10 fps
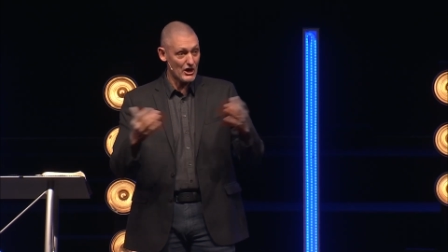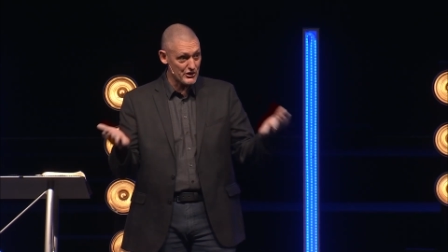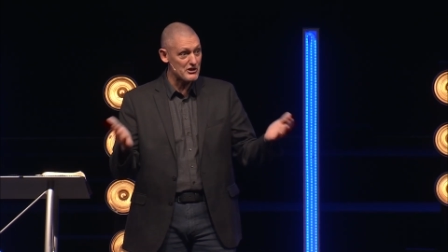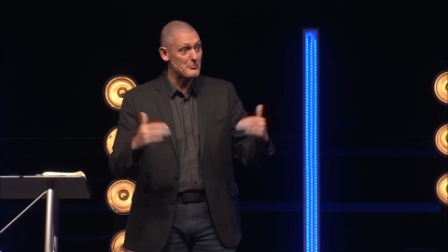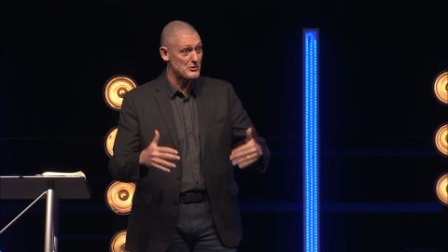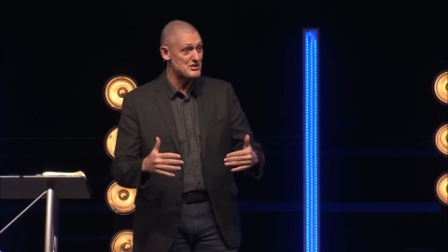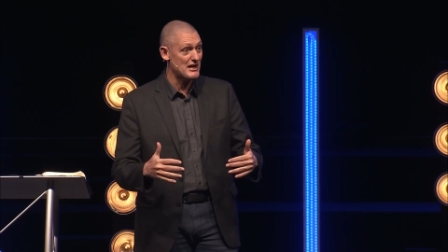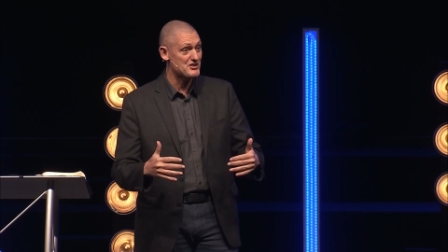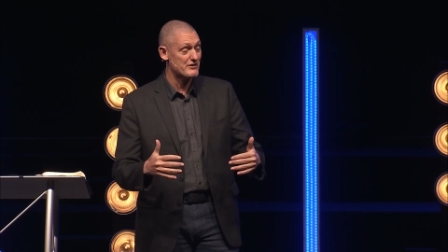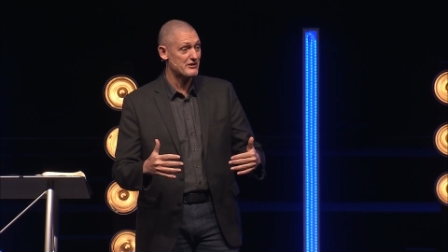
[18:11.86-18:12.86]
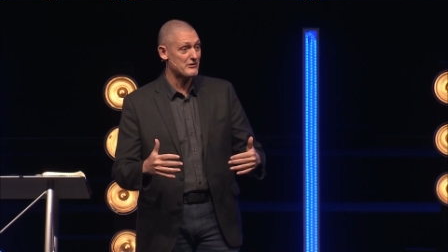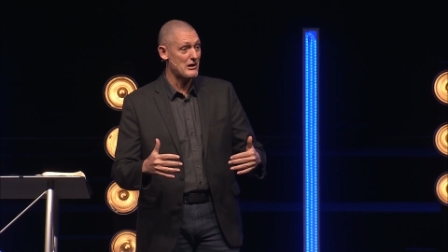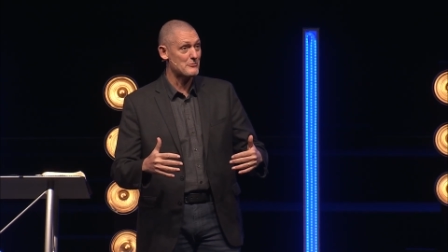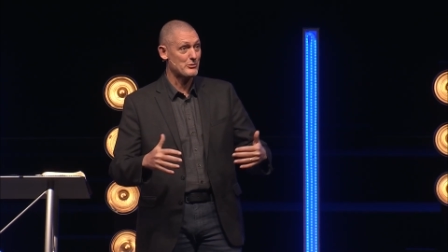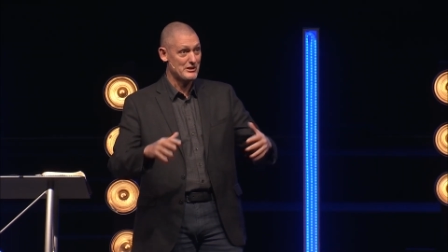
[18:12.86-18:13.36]
under the protection of the
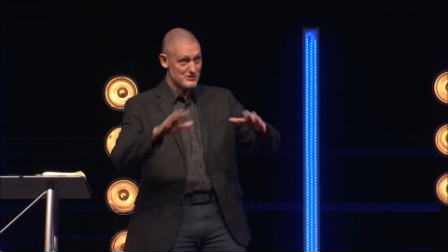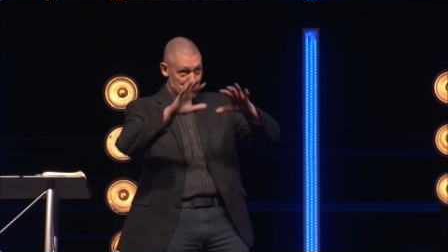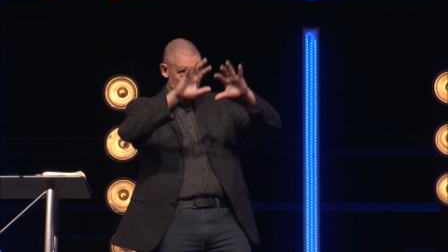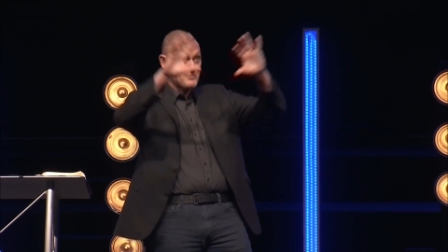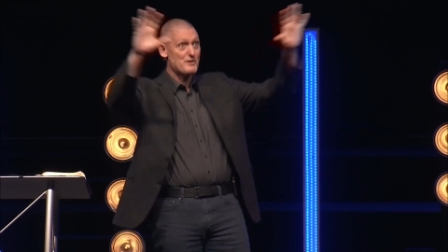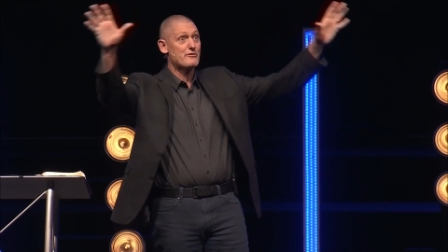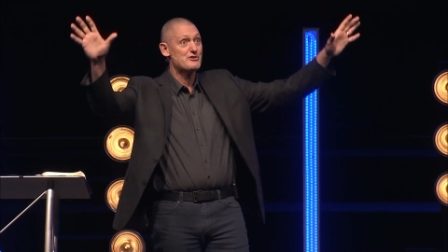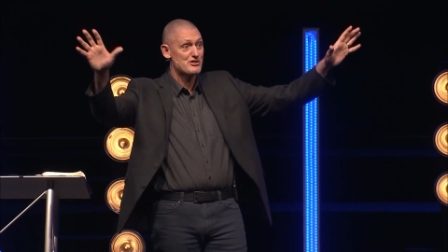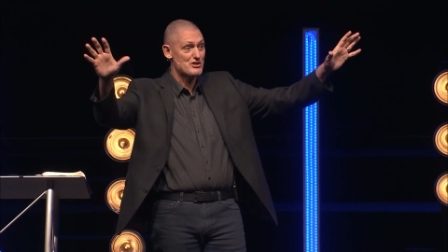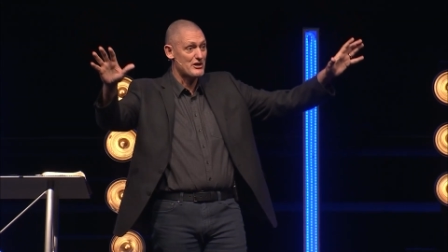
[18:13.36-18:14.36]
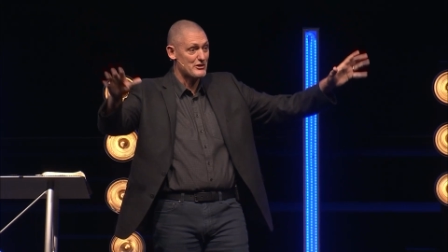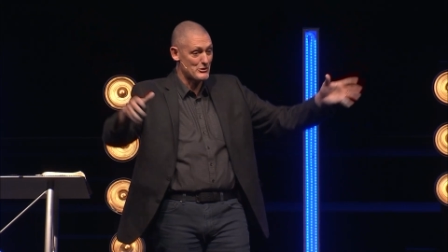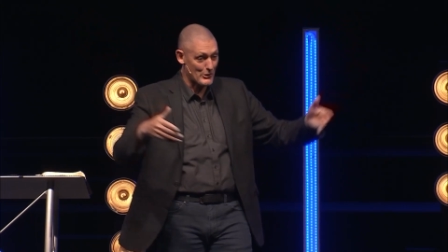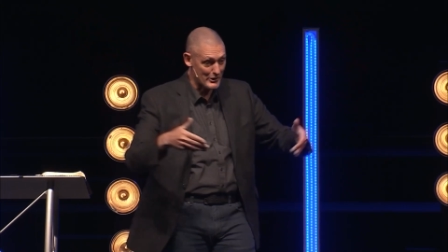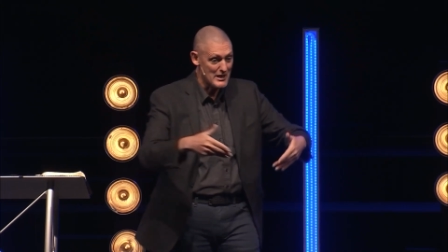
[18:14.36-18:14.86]
Crown Prince, scripture verses on the
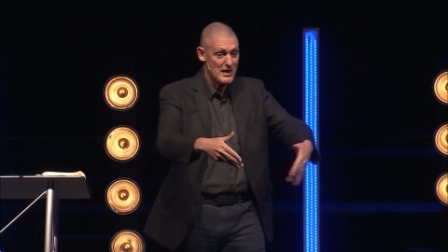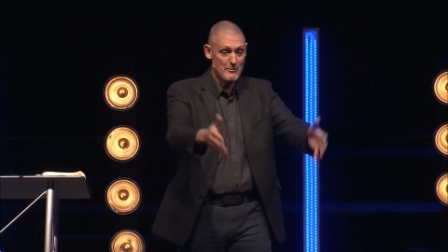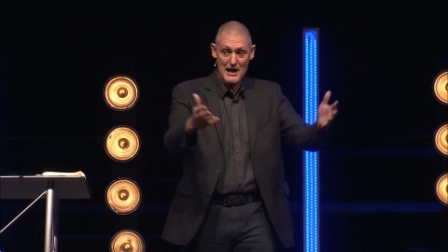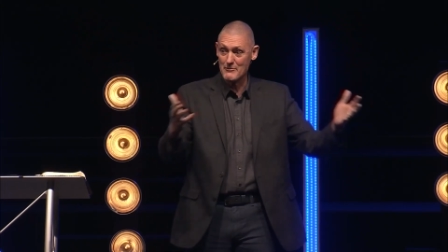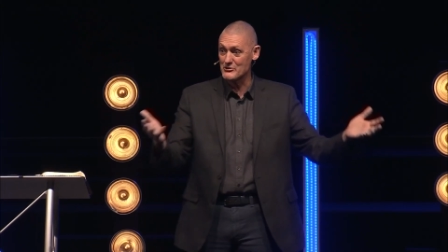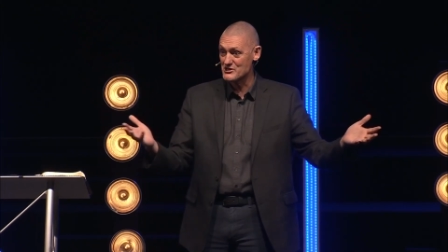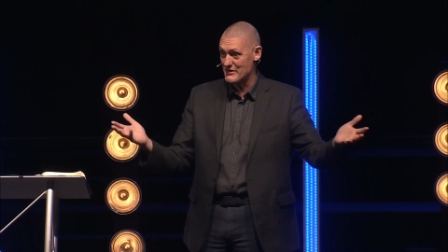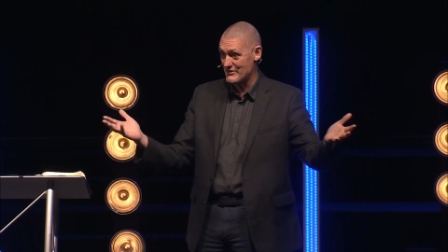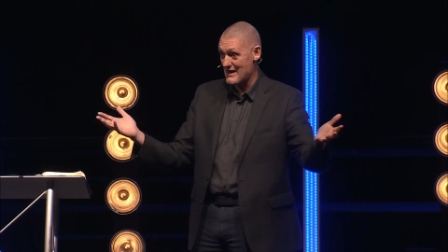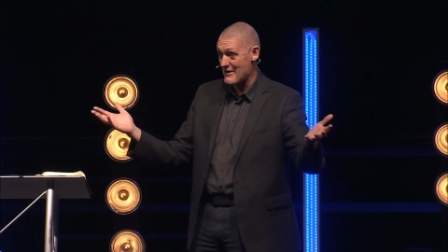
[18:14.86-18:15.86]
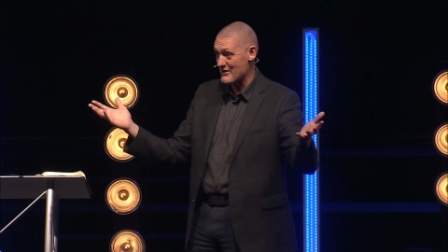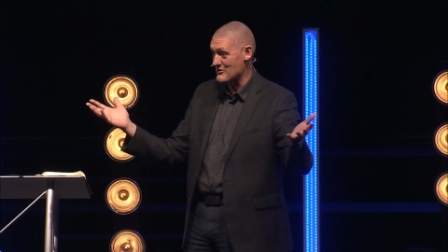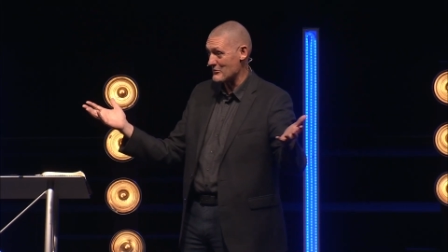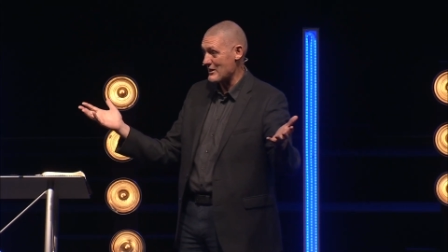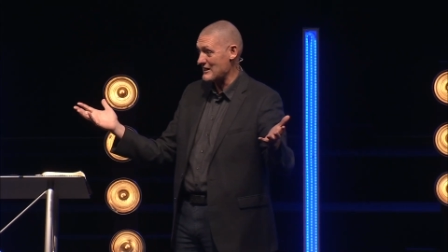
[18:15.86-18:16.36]
door, Bibles given out in
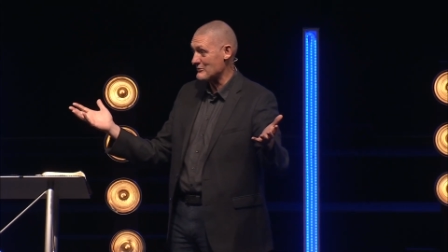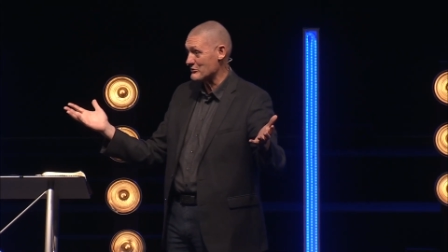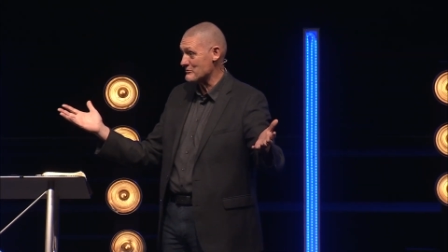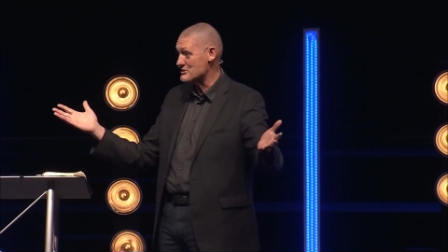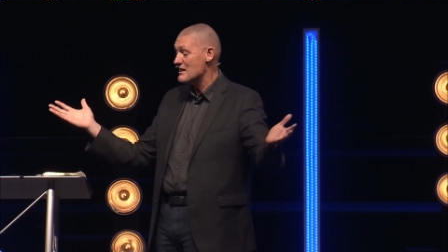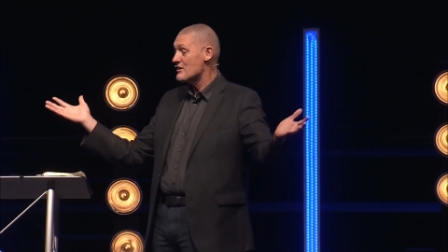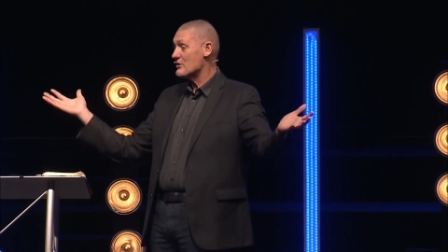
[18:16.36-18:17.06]
the waiting rooms.